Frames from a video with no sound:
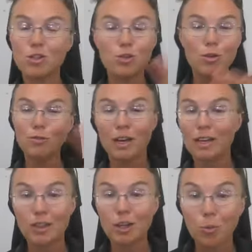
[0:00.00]
two of
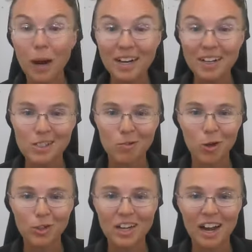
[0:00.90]
like the greatest of
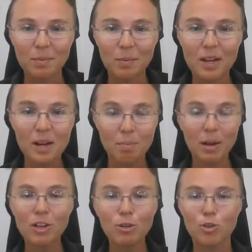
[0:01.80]
all time,
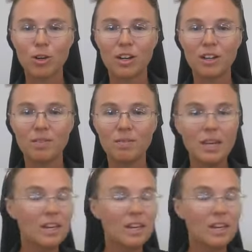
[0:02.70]
Michael Jordan.